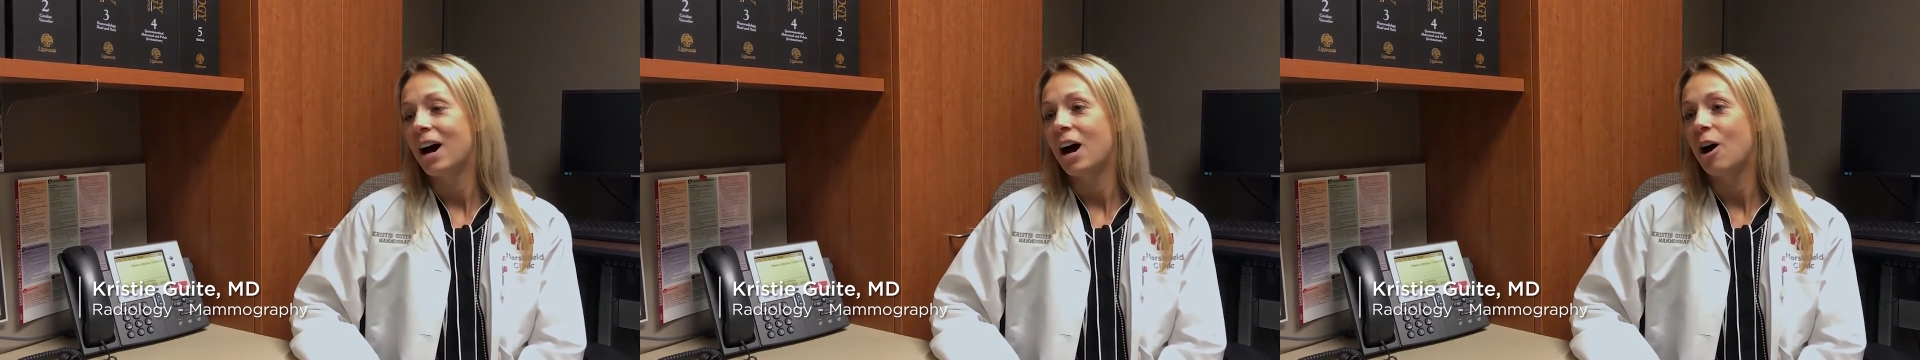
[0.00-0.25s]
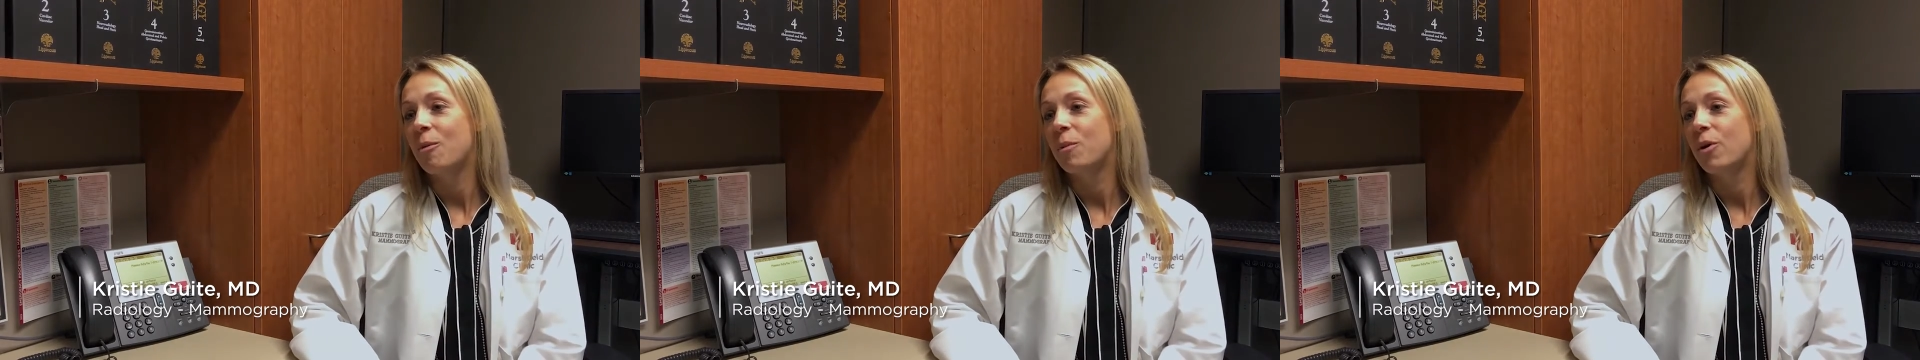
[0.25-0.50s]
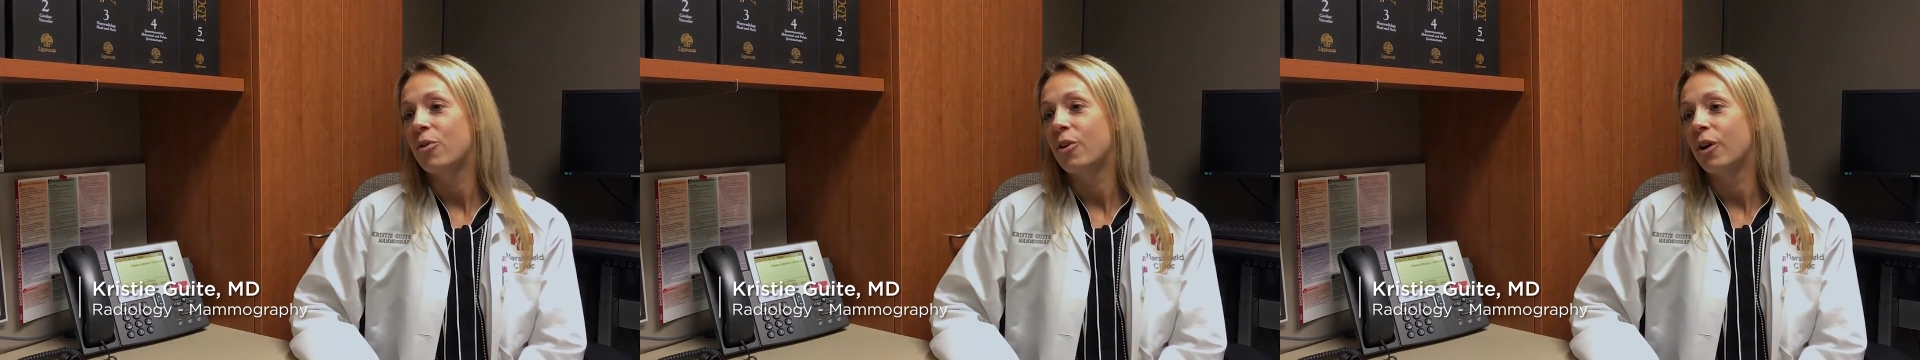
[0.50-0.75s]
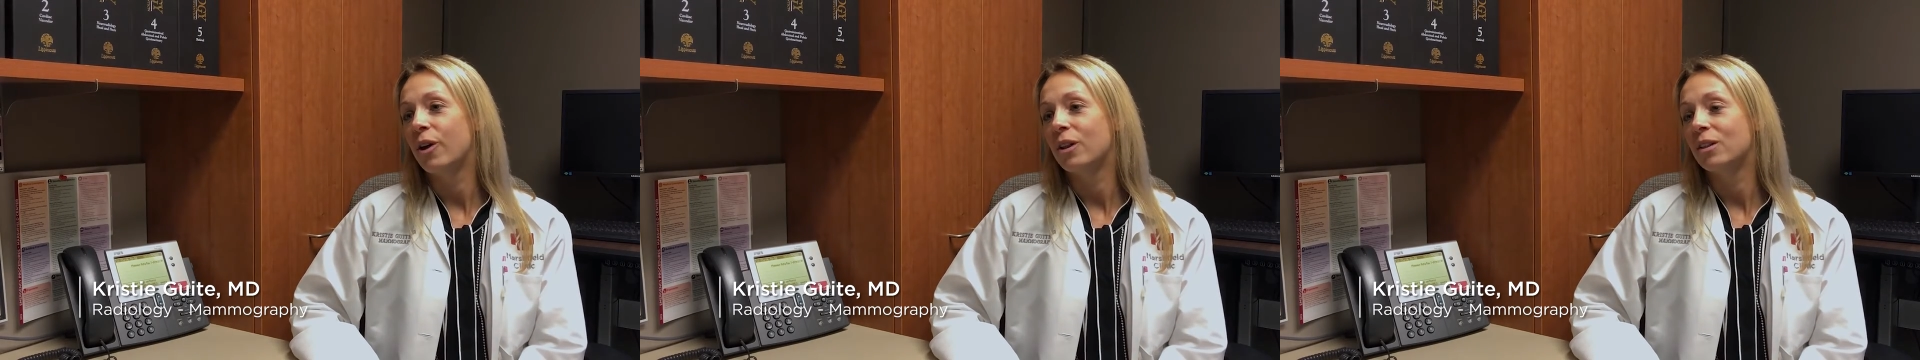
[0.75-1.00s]
Um,
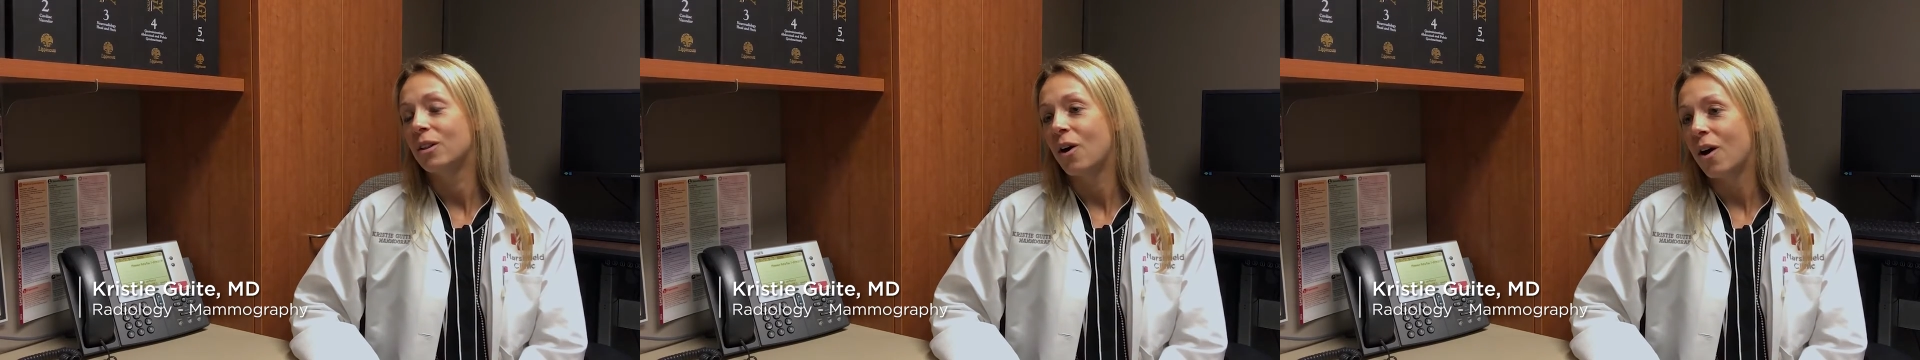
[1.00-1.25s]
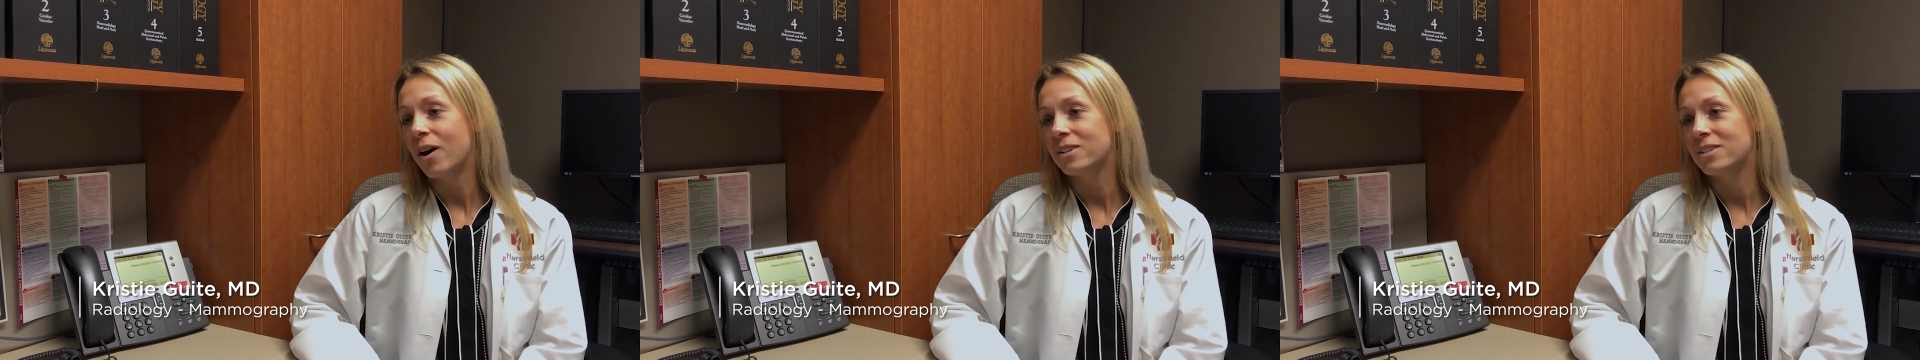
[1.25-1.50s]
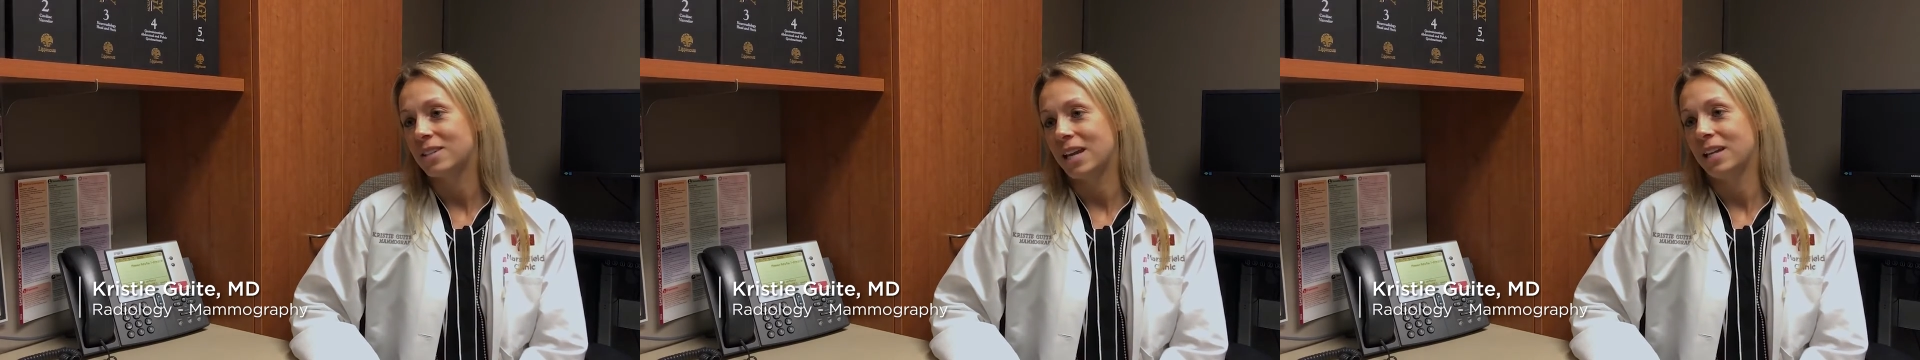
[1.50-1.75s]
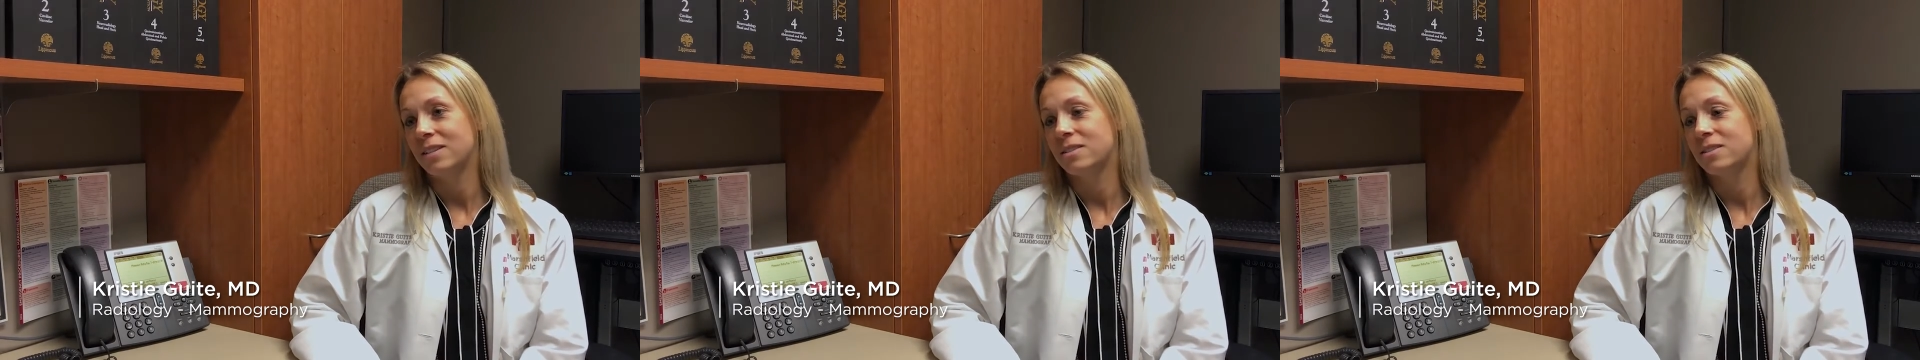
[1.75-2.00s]
the law
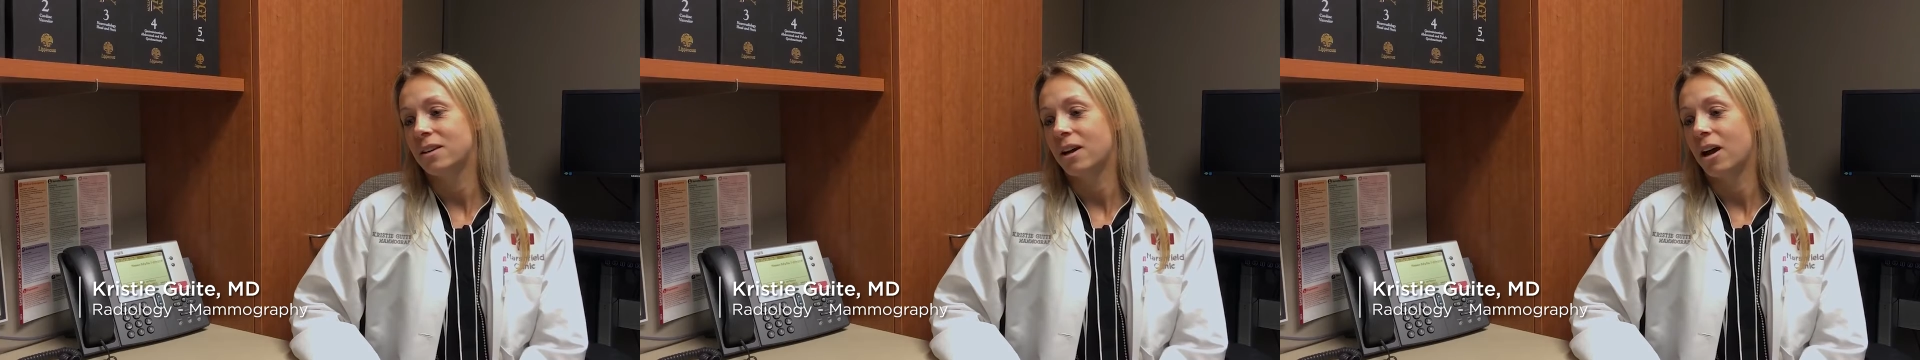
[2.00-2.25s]
states,